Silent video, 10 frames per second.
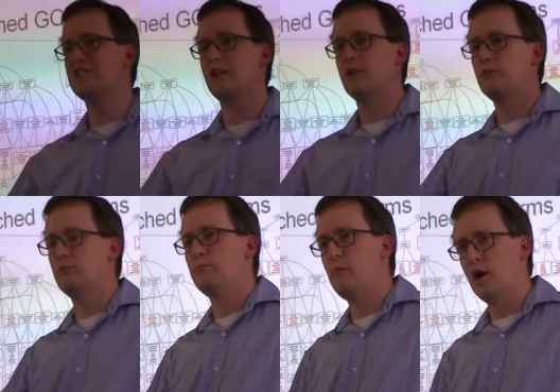that are
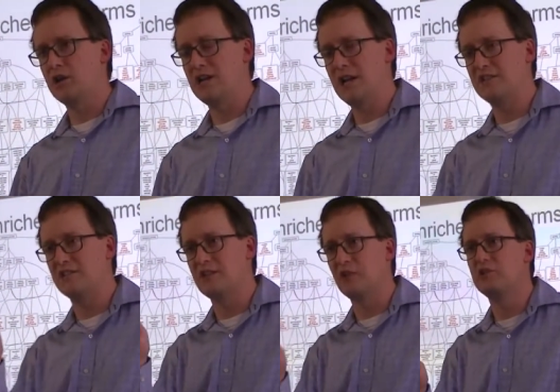marked as
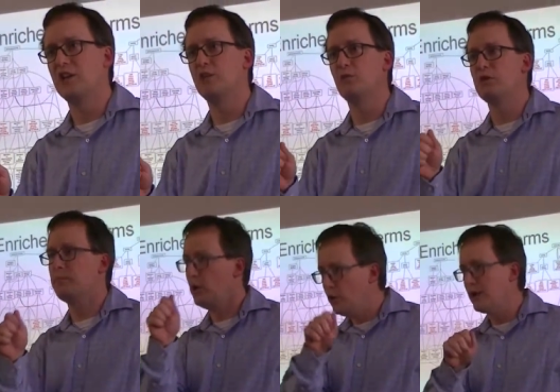associated with
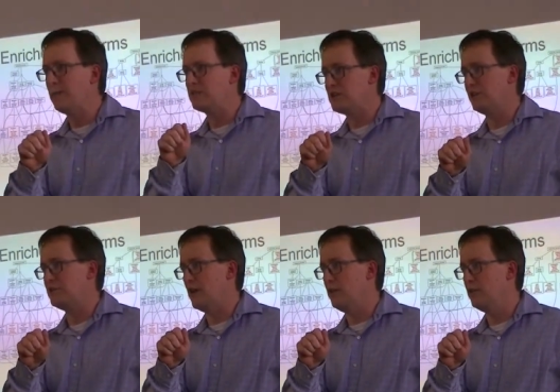programmed cell
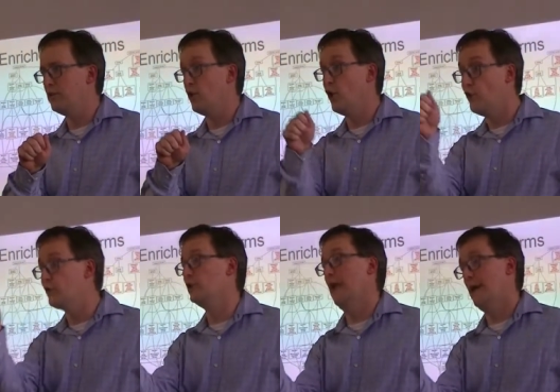death
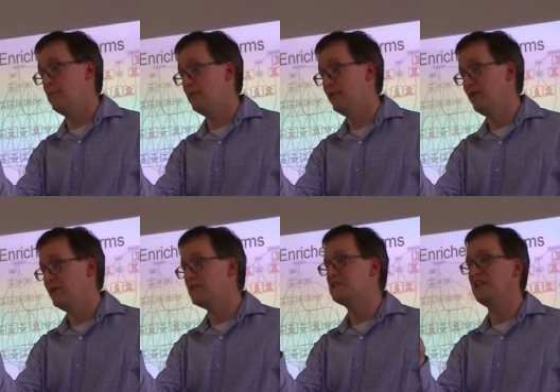overlap
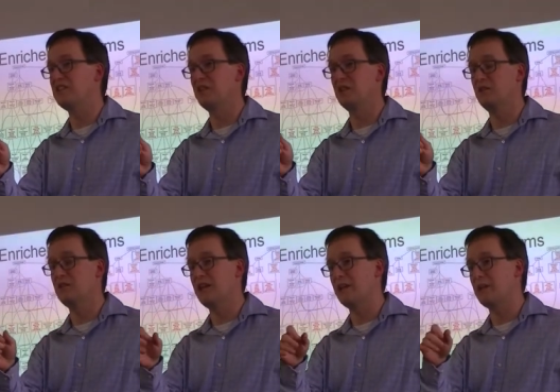the set
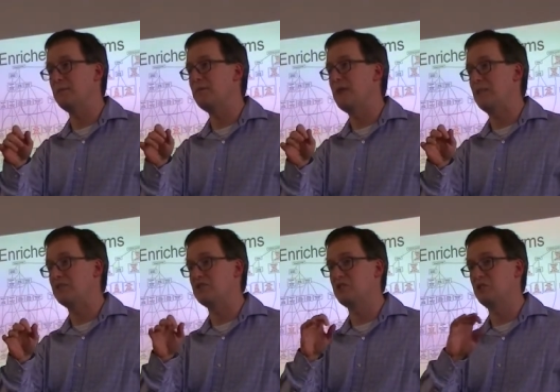that can be
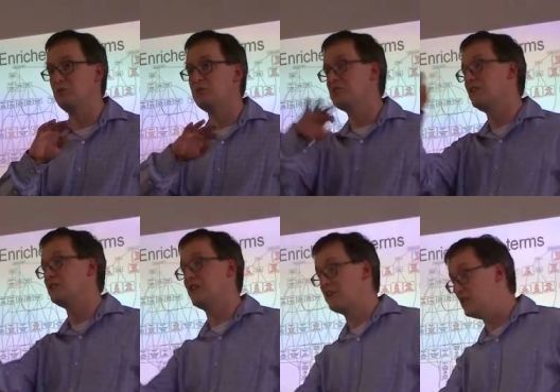mapped to cell
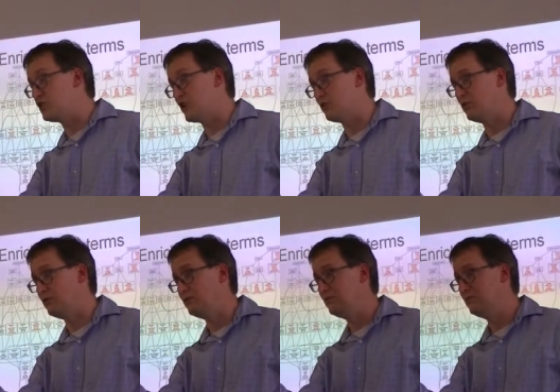death in general.
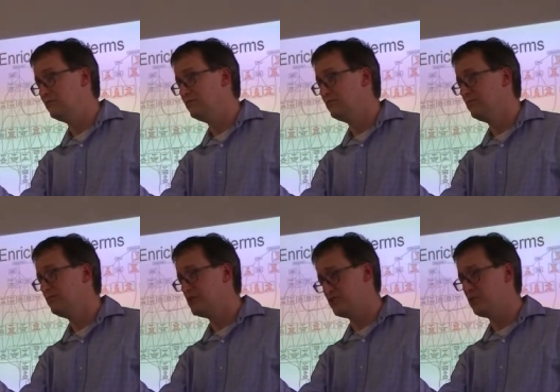
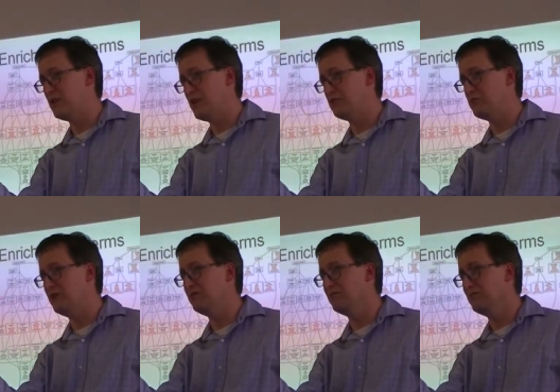Do you see why that would
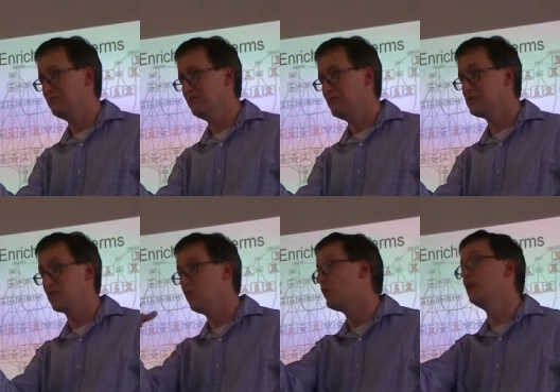be? There's a
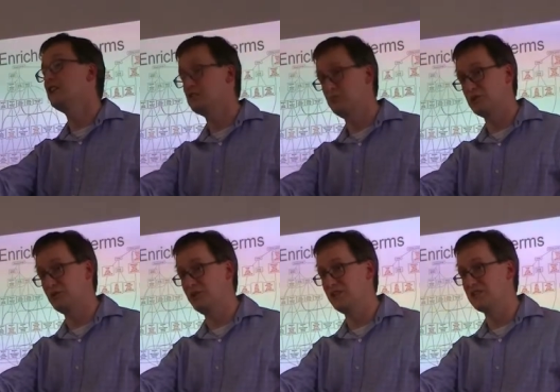correlation
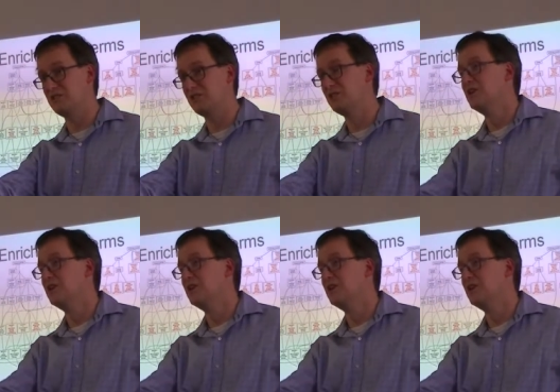between these two.